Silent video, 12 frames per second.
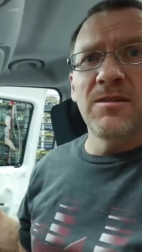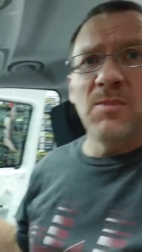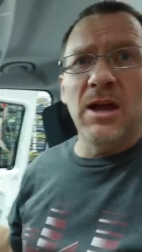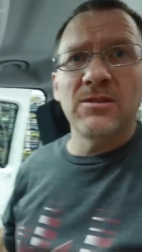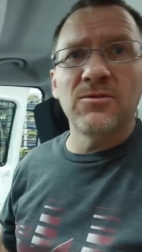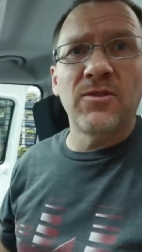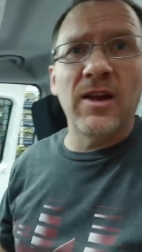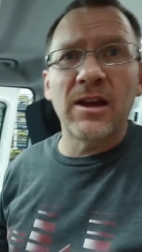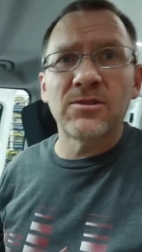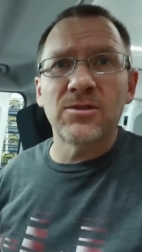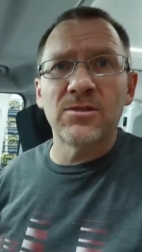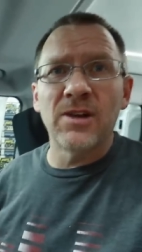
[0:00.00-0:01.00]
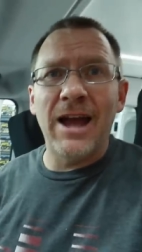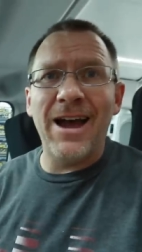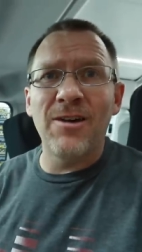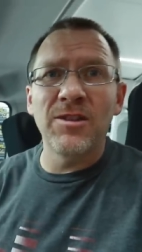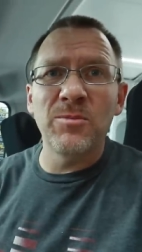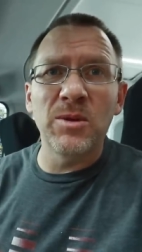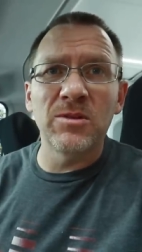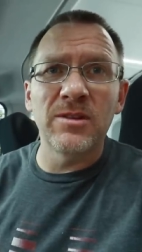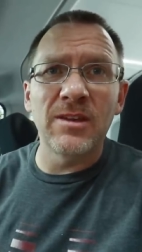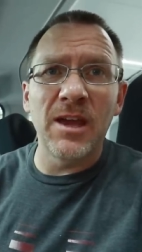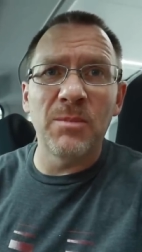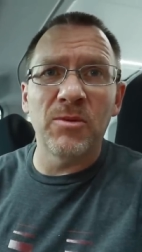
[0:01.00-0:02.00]
the manufacturer, how they built
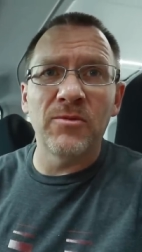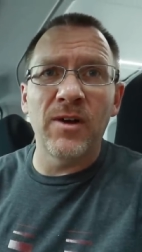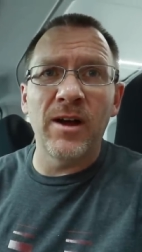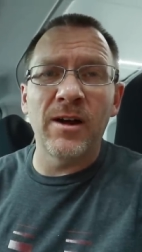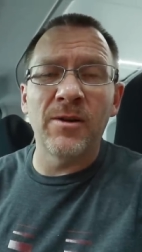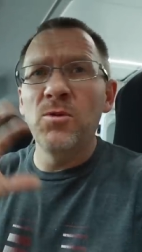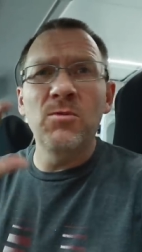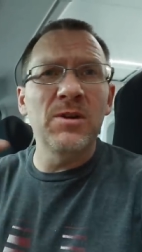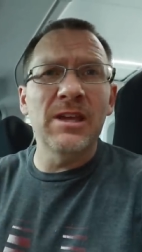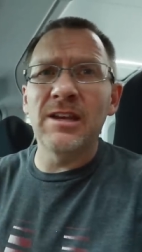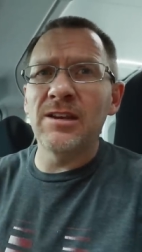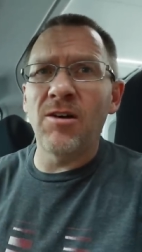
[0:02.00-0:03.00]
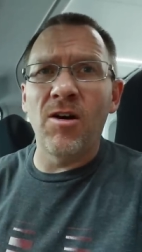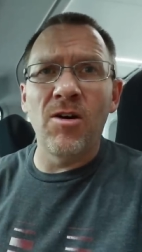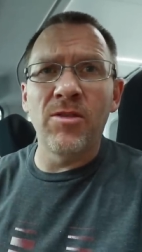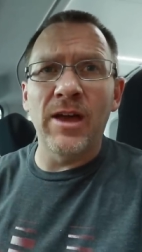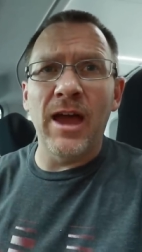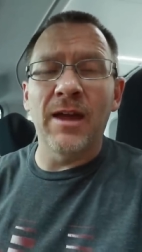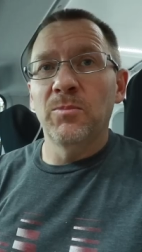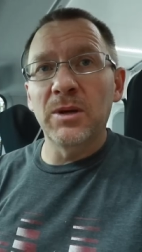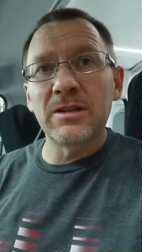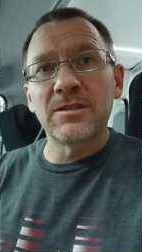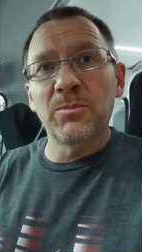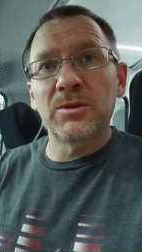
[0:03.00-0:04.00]
the amplifier. We won't get into all that,
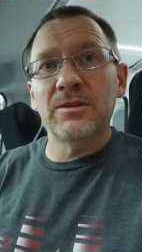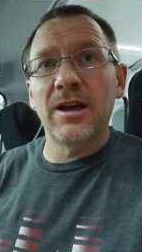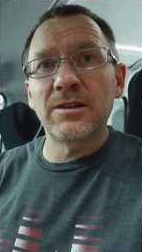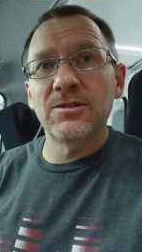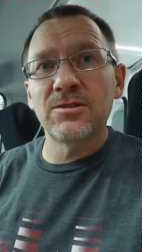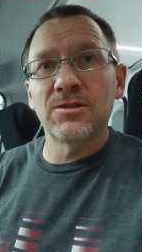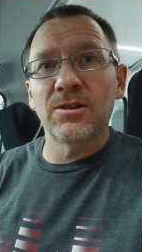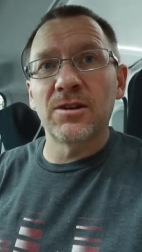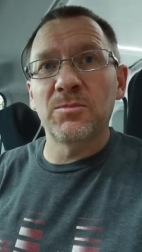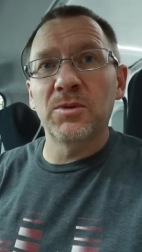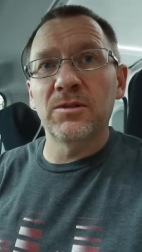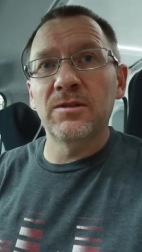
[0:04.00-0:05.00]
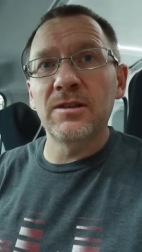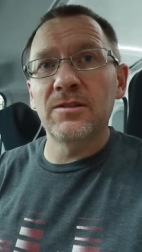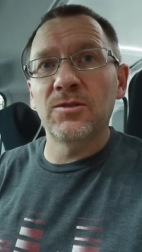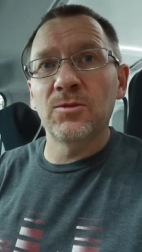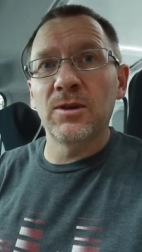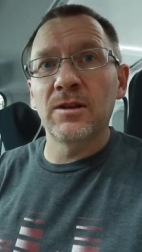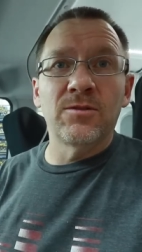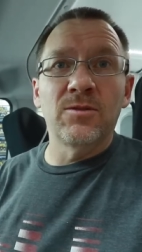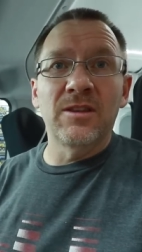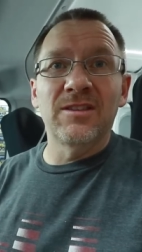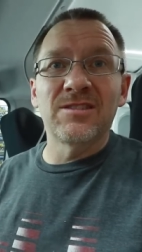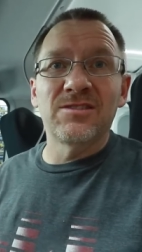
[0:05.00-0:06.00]
but it's a protection circuit built into it so
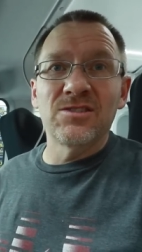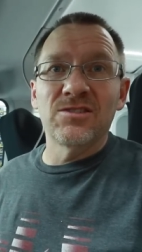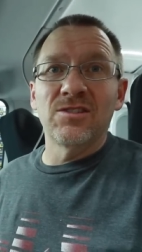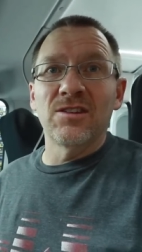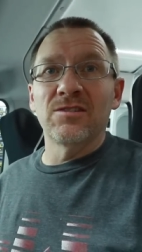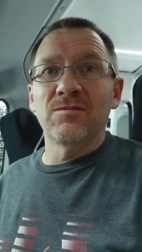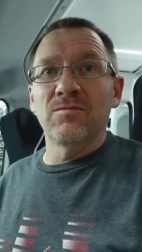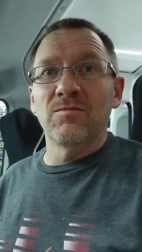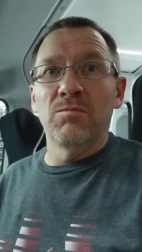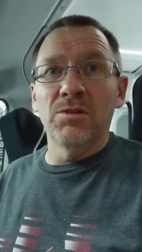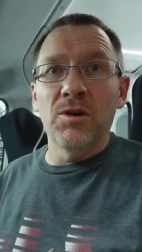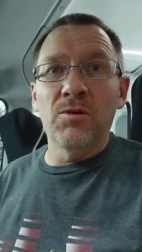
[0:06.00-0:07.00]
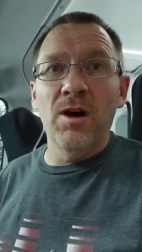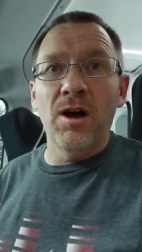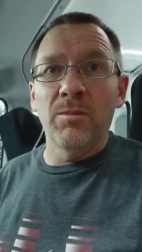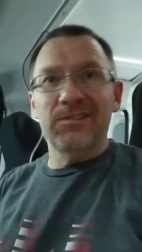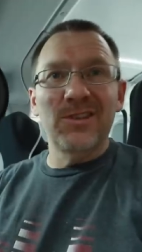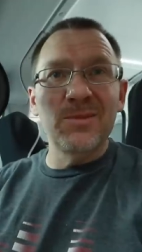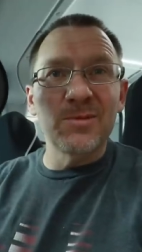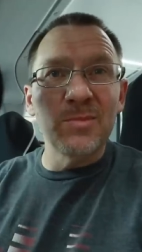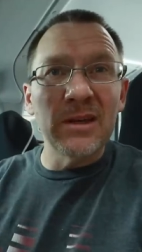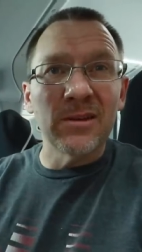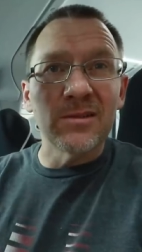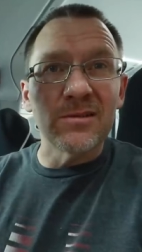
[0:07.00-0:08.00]
that this just doesn't blow up. Cheap
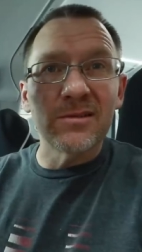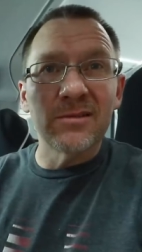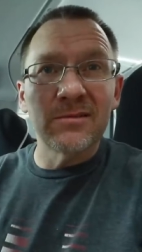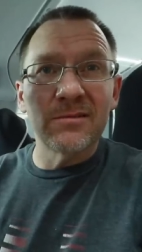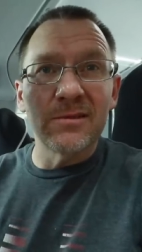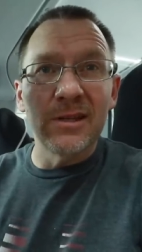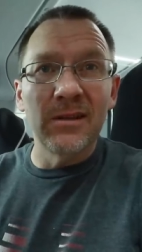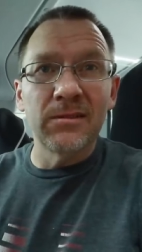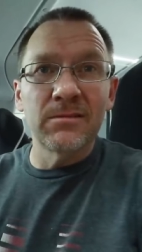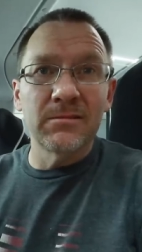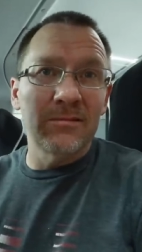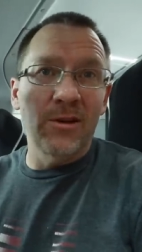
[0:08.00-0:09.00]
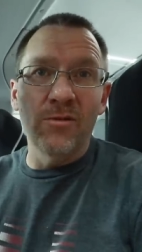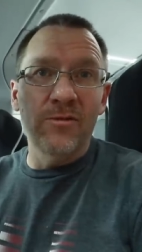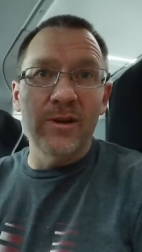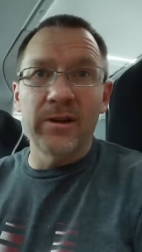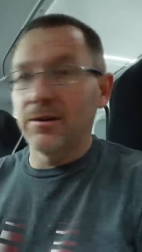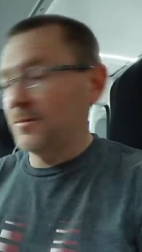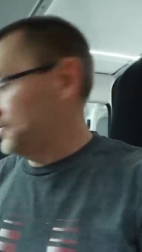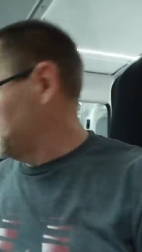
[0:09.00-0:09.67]
speakers. You know, go figure.